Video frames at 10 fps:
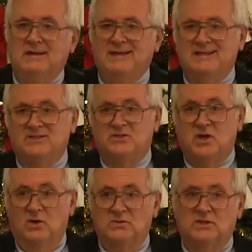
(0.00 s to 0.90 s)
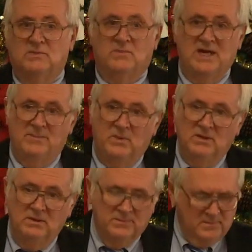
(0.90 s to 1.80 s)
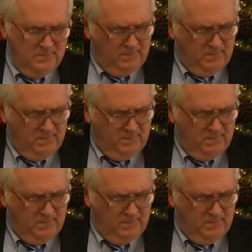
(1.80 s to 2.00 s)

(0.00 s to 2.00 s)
his chosen people?